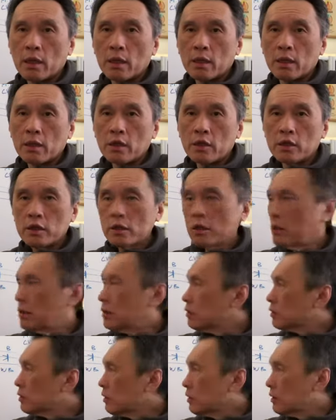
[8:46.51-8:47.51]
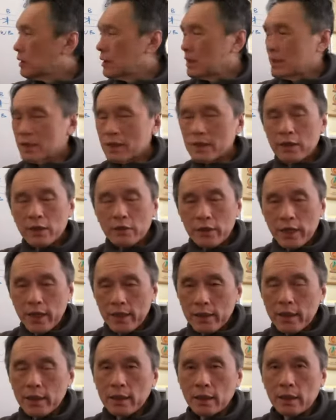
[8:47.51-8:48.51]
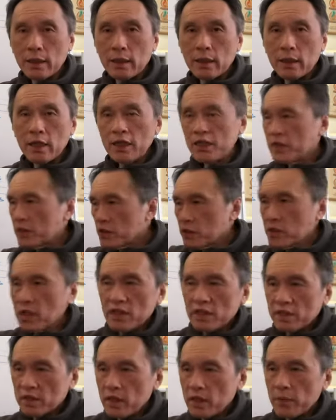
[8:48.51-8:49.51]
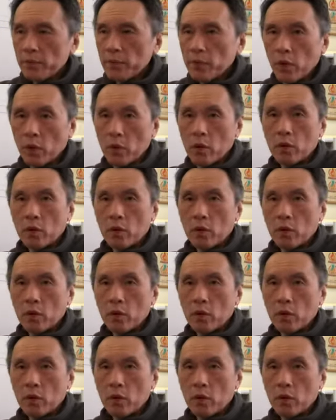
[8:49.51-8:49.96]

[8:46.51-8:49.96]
So this is the reality. It is this simple.